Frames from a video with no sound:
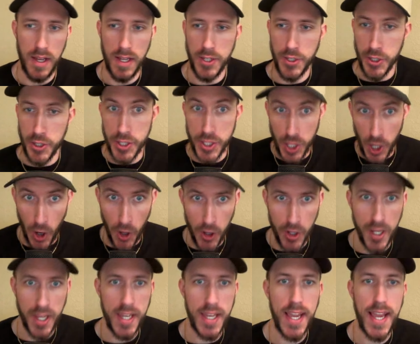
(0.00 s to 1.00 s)
a good
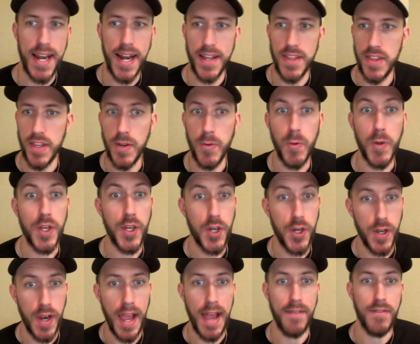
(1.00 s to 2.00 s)
target. And I think we
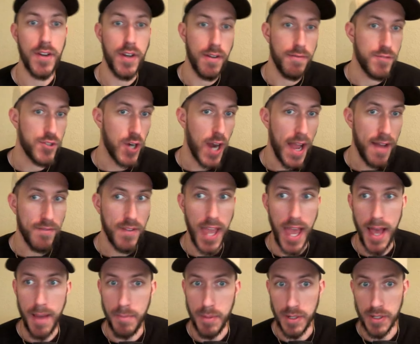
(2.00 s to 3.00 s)
could have enough draft
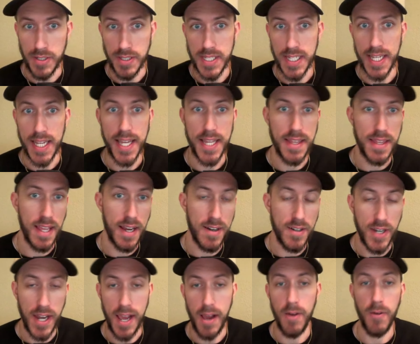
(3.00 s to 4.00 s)
capital to get there.
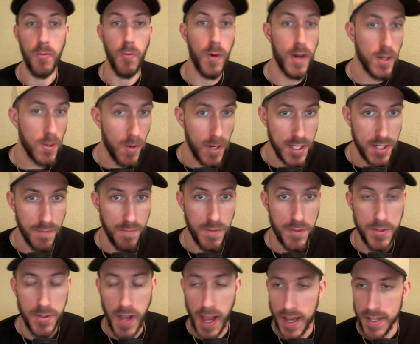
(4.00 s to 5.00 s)
Now, one question for
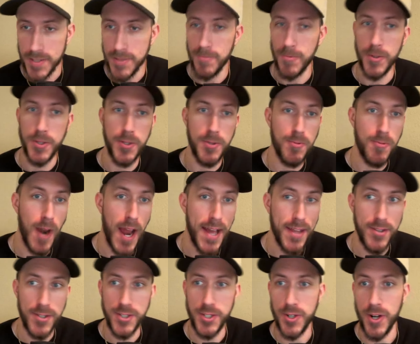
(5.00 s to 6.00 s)
you guys, would you
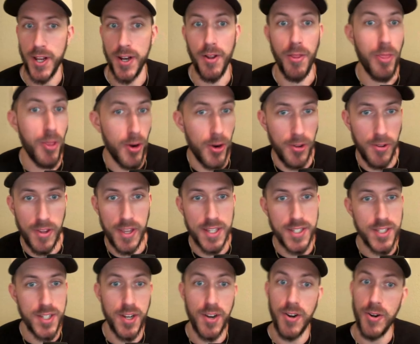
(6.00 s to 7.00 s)
rather trade a third
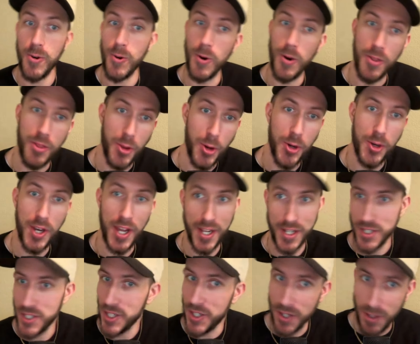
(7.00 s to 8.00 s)
this year or a third
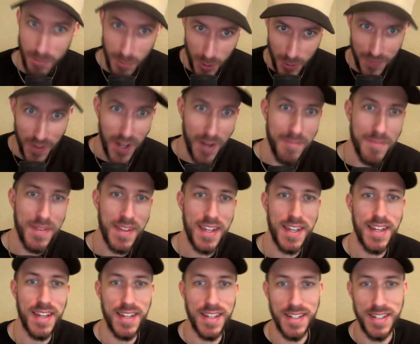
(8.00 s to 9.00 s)
next year to move up
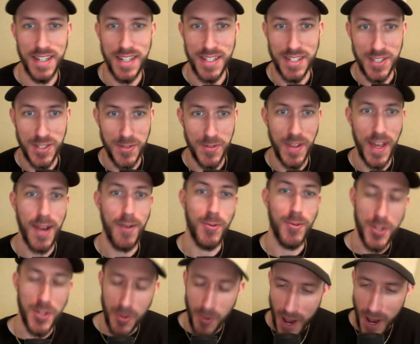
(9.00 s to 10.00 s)
and, and do that?
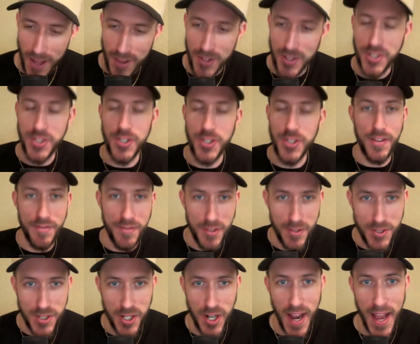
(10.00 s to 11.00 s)
Would you rather trade
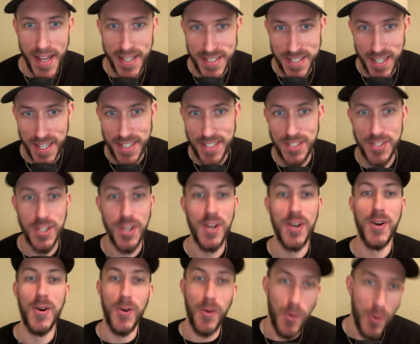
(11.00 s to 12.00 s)
future assets
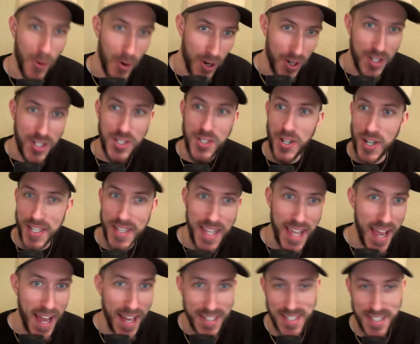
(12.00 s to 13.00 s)
or trade
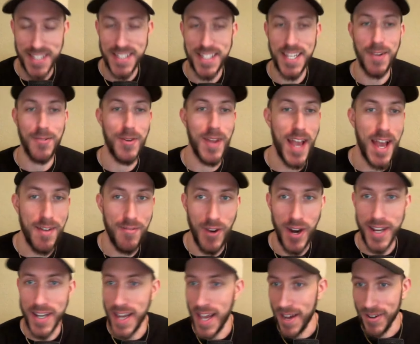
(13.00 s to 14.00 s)
the assets that we have
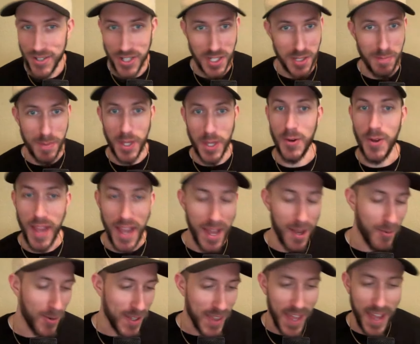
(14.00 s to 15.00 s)
right now and just be
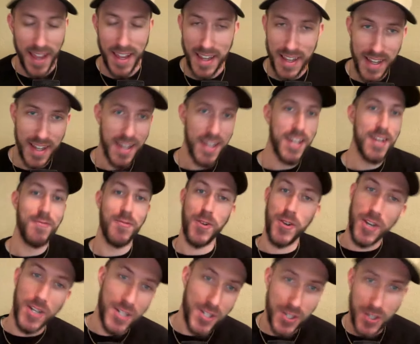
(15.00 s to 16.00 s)
okay with, hey, if we're
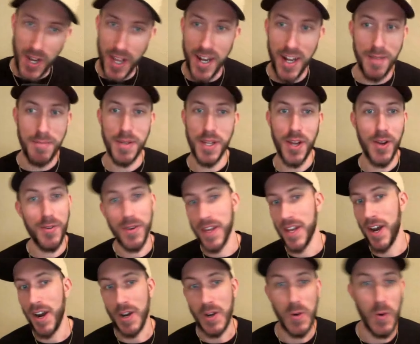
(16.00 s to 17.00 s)
going to trade up and go
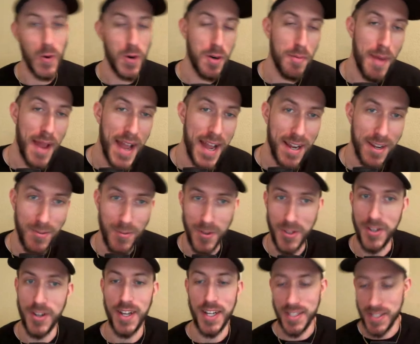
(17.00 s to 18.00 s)
get our quarterback,
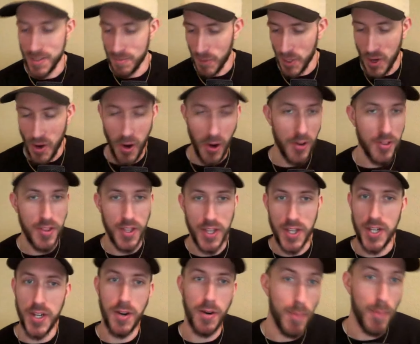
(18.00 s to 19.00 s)
whether that's
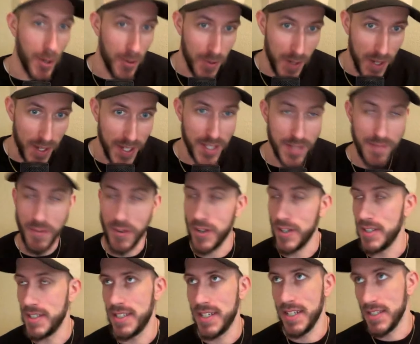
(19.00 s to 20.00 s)
McCarthy or Bo Nix, for
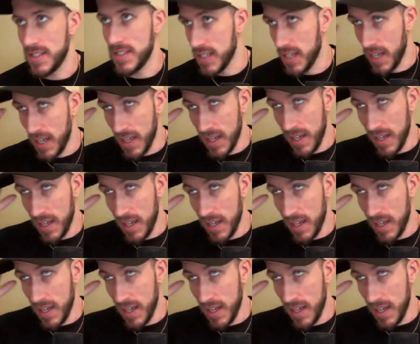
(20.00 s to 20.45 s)
instance,